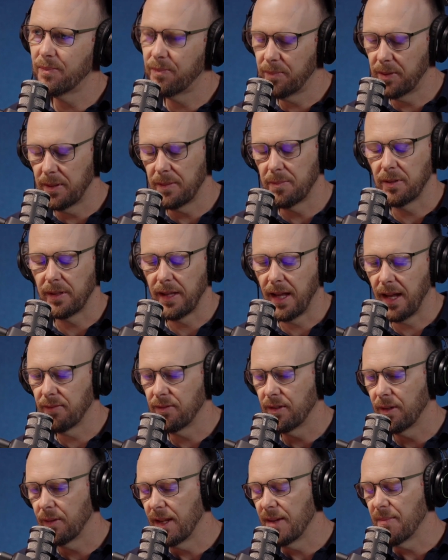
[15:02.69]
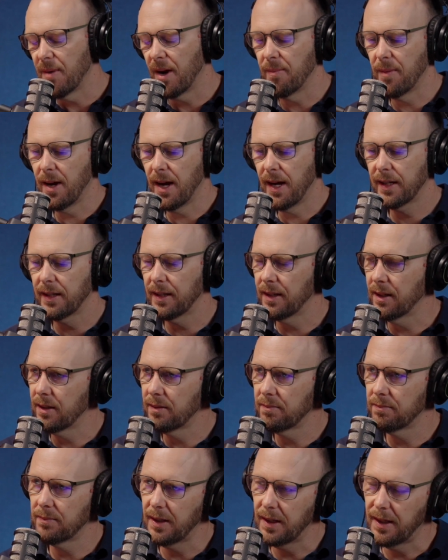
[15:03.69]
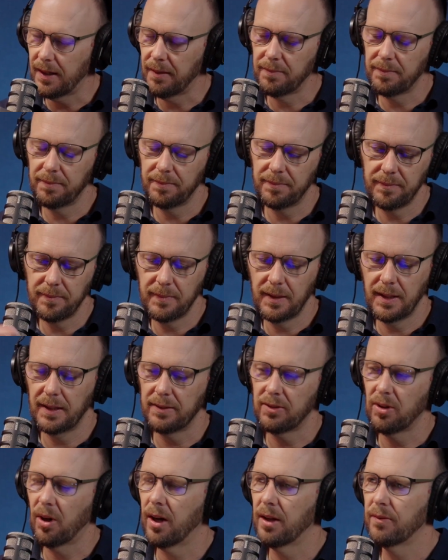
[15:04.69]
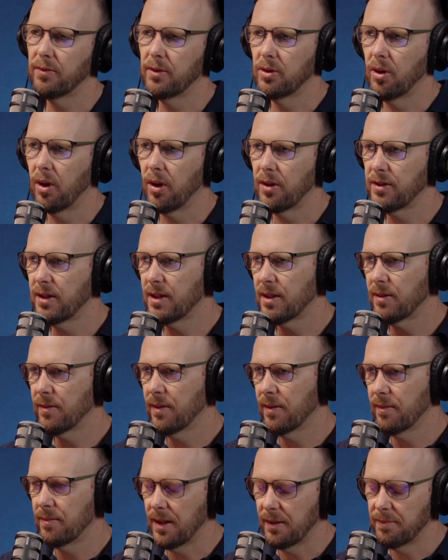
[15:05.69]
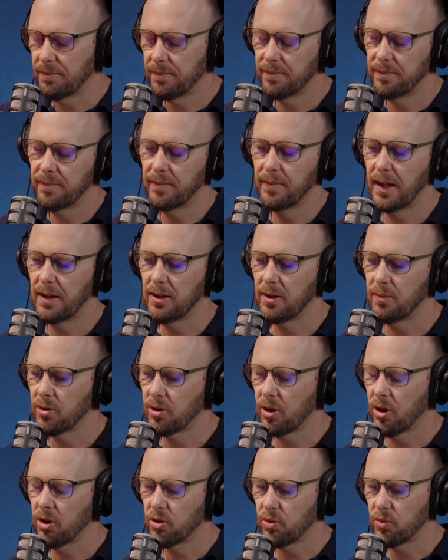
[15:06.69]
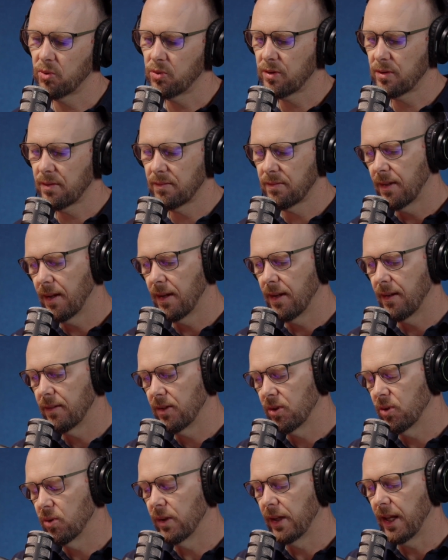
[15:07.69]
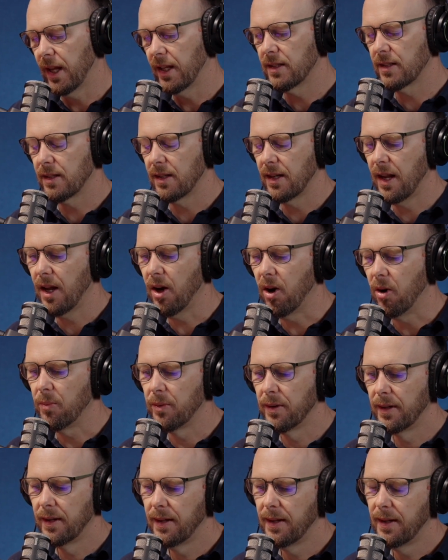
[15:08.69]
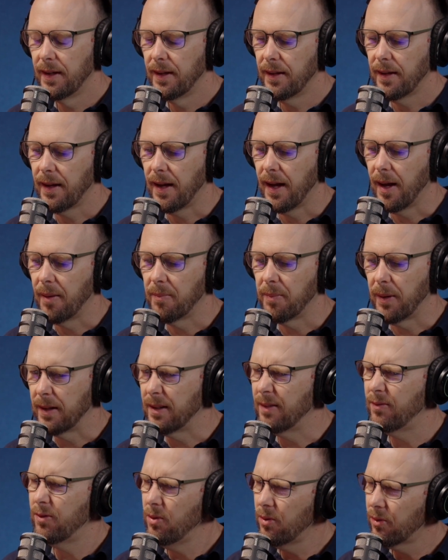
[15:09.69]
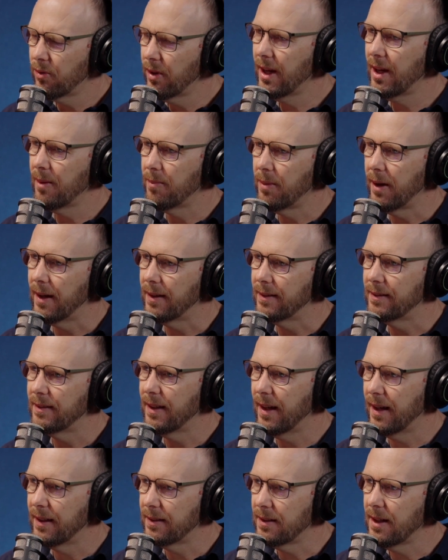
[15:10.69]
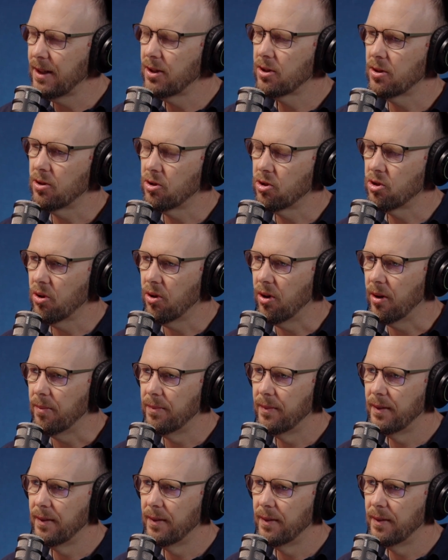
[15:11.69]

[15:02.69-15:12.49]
people have. Email marketing, dialing for dollars. There's and some socials, Google Ads can help. But if you think about a decent job,